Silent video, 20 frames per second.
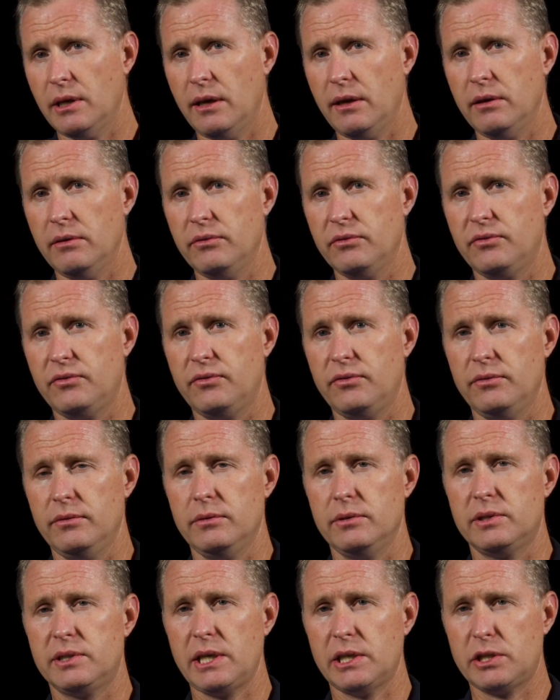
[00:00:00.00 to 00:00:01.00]
of
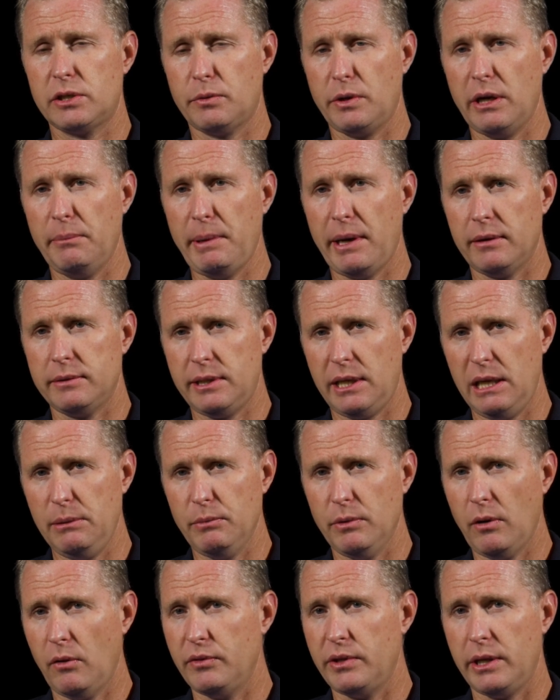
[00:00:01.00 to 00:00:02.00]
Caesarea
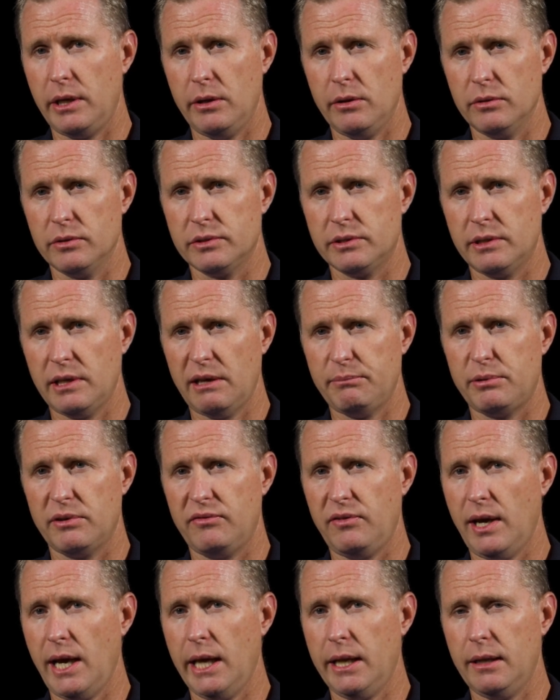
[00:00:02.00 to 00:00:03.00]
Maritima over the years have
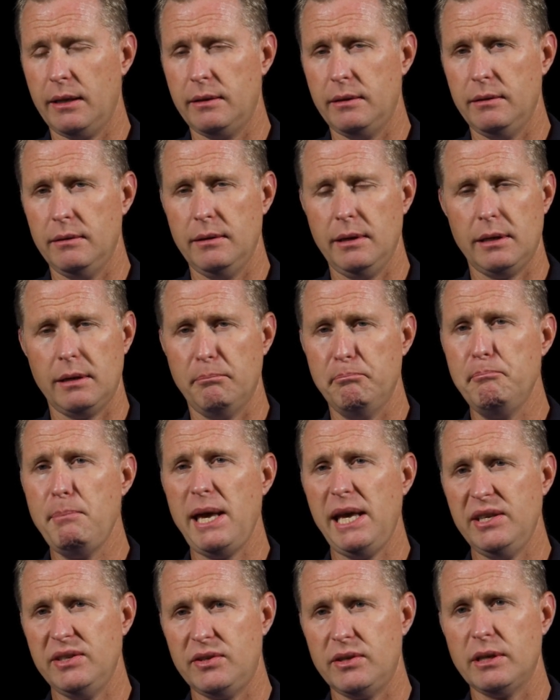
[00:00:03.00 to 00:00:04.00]
provided an
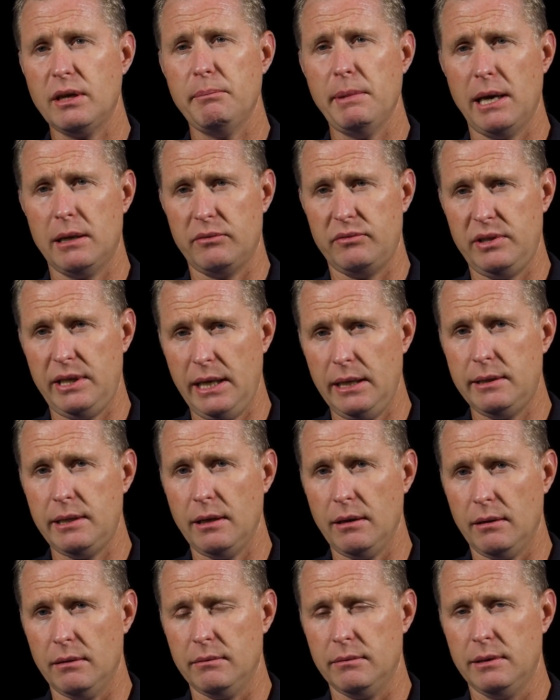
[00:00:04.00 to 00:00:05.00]
amazing amount of
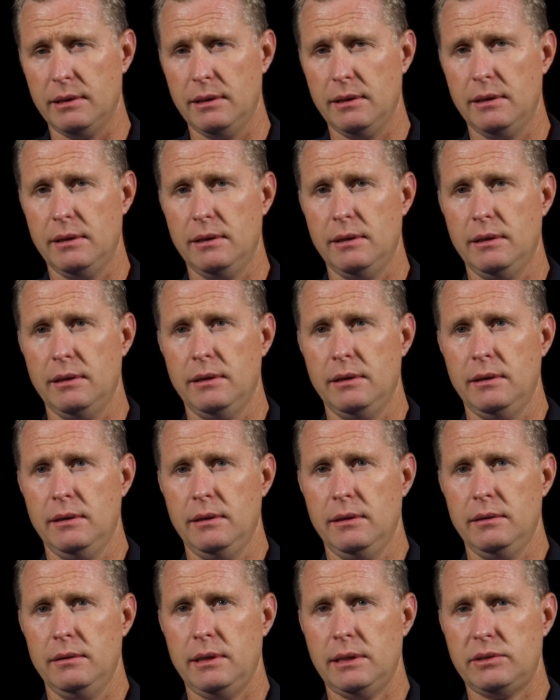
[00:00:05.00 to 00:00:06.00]
detail
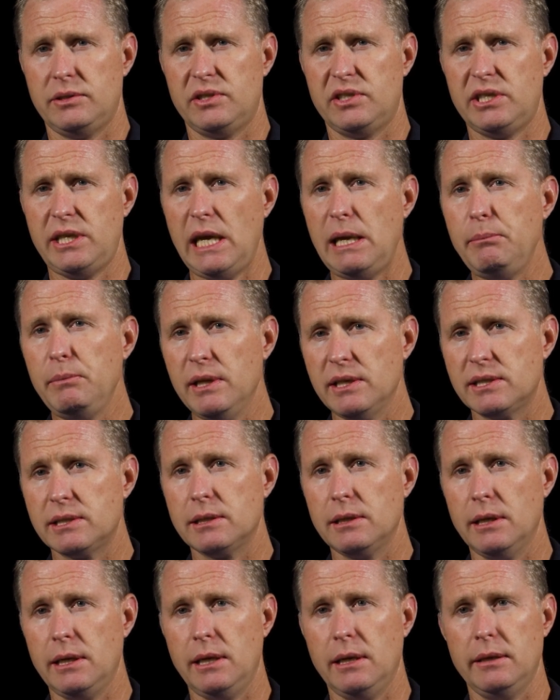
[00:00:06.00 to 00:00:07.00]
that
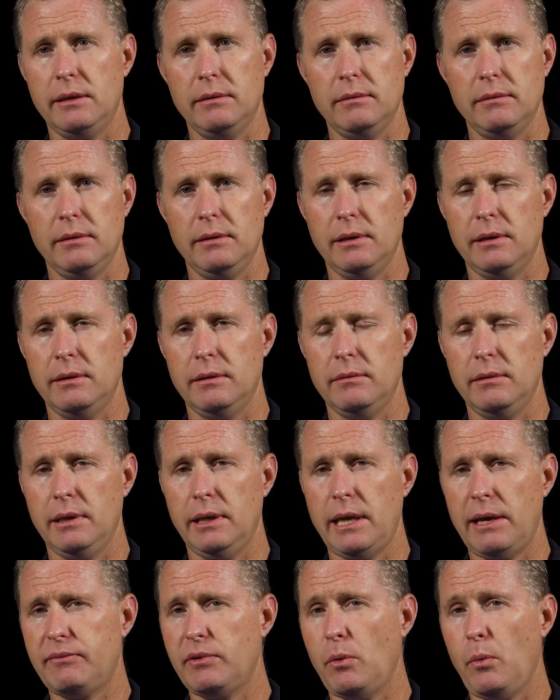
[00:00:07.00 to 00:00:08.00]
seamlessly and
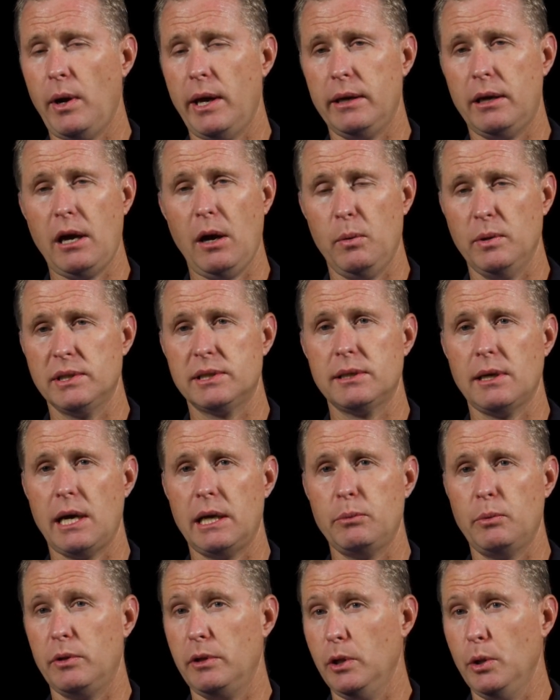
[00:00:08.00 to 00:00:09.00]
in every way
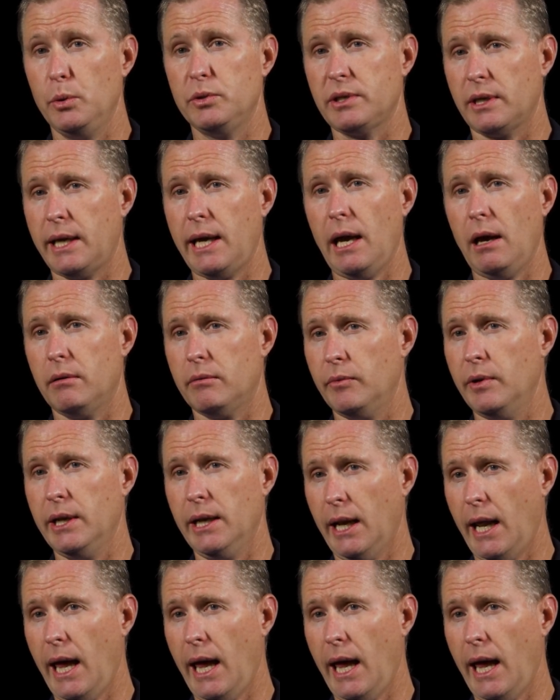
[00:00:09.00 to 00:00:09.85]
coincide with Luke's account written